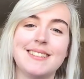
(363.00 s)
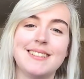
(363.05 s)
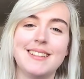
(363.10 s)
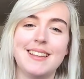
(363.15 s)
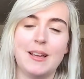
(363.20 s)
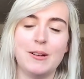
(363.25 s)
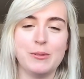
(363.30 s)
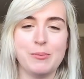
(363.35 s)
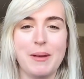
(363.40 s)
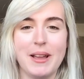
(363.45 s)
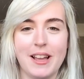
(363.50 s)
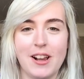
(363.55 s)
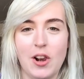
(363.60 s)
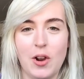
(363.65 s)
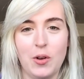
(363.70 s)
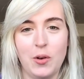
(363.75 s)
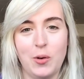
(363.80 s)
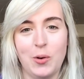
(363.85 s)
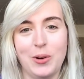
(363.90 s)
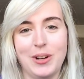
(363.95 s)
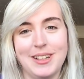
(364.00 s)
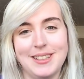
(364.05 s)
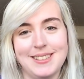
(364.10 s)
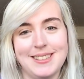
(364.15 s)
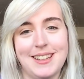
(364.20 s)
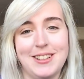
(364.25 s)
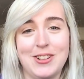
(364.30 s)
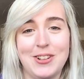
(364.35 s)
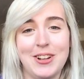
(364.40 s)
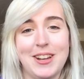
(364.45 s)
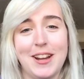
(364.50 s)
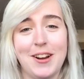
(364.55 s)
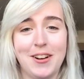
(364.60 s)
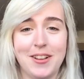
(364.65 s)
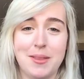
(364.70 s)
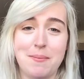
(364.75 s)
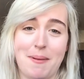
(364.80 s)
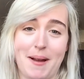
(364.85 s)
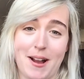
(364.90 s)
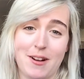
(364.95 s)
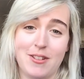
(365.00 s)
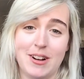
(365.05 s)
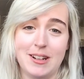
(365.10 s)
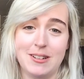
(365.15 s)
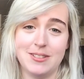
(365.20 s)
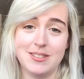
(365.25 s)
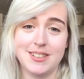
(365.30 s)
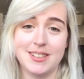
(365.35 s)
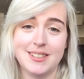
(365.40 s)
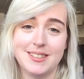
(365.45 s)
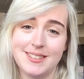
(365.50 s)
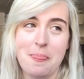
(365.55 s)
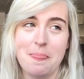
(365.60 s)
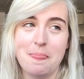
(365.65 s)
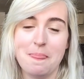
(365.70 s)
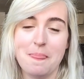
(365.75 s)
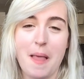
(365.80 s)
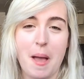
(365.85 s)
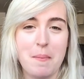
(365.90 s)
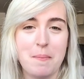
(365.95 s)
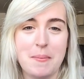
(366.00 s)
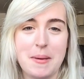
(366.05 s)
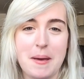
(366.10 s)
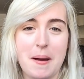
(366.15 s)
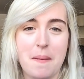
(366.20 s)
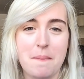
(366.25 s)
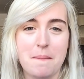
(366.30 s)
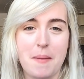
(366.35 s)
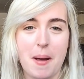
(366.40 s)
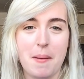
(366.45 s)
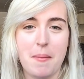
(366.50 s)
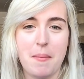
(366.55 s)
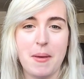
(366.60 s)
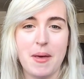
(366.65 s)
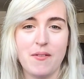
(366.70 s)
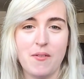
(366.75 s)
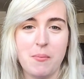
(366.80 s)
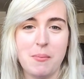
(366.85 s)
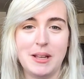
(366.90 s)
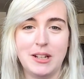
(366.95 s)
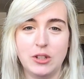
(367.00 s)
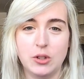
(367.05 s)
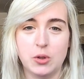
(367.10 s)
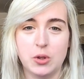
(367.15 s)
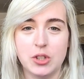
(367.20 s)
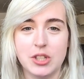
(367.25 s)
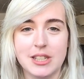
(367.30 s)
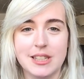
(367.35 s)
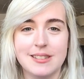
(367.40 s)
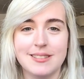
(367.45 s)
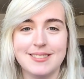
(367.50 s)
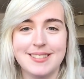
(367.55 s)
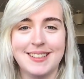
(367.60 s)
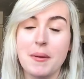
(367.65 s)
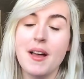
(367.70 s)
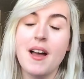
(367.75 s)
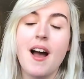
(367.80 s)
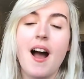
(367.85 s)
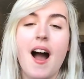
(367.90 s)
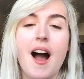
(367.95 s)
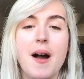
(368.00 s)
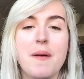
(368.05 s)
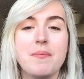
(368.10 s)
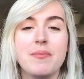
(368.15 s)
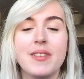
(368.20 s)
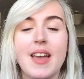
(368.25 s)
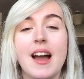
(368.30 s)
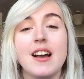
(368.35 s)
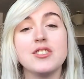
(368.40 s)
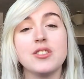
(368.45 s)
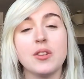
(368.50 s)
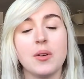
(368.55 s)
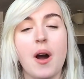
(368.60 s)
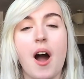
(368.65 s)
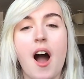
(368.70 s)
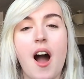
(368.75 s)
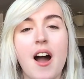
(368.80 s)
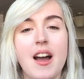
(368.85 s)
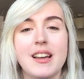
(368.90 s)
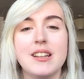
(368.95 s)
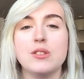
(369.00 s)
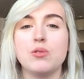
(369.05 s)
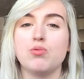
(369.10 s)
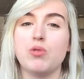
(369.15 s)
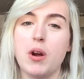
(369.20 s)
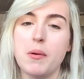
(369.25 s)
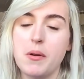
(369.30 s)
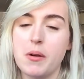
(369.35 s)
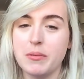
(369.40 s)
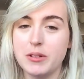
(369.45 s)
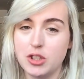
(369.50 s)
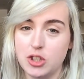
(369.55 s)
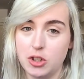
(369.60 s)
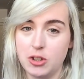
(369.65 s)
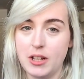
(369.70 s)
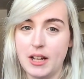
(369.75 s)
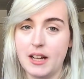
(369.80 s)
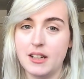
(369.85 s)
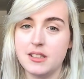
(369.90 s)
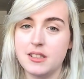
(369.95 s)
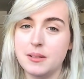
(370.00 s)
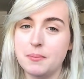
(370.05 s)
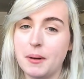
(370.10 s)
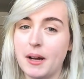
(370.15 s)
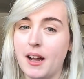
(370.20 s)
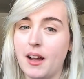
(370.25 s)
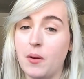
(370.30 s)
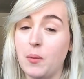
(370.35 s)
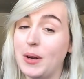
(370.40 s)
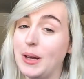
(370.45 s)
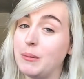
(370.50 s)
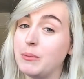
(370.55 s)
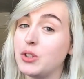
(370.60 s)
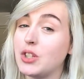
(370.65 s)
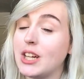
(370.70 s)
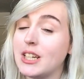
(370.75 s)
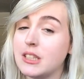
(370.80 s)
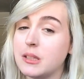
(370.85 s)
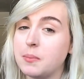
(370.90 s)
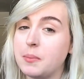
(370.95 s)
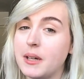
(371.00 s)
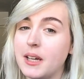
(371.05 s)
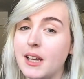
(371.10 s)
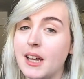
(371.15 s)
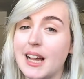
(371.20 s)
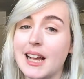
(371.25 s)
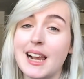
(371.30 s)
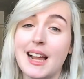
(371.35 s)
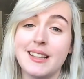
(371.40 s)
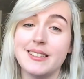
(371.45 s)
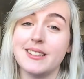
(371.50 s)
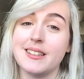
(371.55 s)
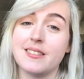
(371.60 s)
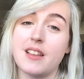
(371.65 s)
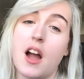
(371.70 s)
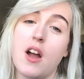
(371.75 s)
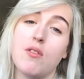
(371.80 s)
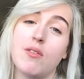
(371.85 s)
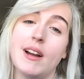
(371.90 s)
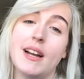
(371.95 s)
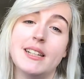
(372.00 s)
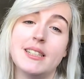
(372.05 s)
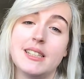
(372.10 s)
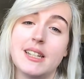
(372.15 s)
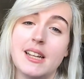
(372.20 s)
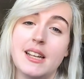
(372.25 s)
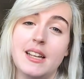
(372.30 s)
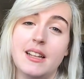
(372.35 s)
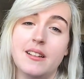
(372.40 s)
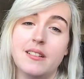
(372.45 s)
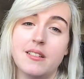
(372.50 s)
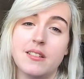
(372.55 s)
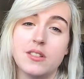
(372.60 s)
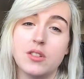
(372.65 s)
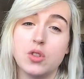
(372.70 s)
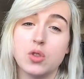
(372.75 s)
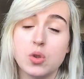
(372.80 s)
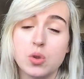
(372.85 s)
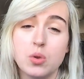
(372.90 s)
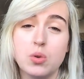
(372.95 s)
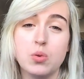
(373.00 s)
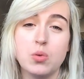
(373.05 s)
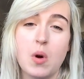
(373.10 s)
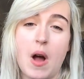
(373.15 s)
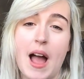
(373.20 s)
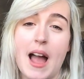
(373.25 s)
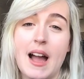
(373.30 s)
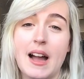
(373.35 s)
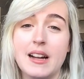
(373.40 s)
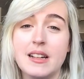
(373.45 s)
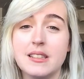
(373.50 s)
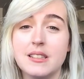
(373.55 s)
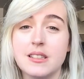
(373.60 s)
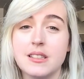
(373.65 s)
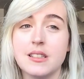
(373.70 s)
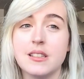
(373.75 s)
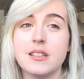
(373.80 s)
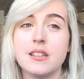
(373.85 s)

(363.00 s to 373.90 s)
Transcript: he was making a lot of noise and you could hear it in the background. I'm a bit of a mean daughter. Yeah, so R is Romeo and Juliet by William Shakespeare, a classic that I read in school, and